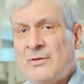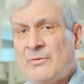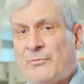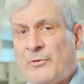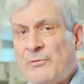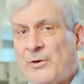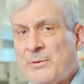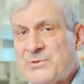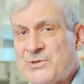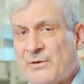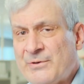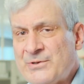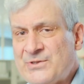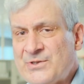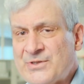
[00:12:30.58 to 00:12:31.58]
freeform
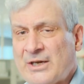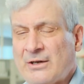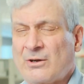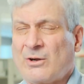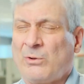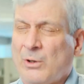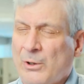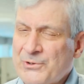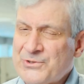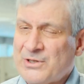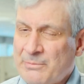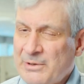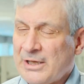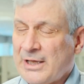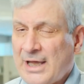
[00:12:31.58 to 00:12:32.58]
surfaces that are close
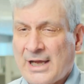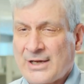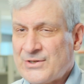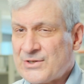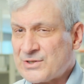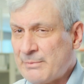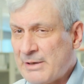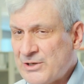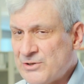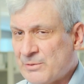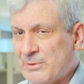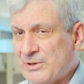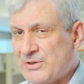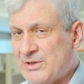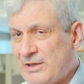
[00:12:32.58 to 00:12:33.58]
to being
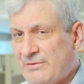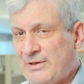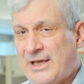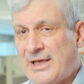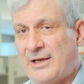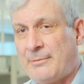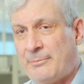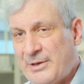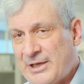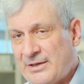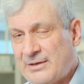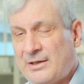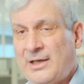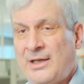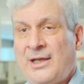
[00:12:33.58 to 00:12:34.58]
axisymmetric but deviate a bit.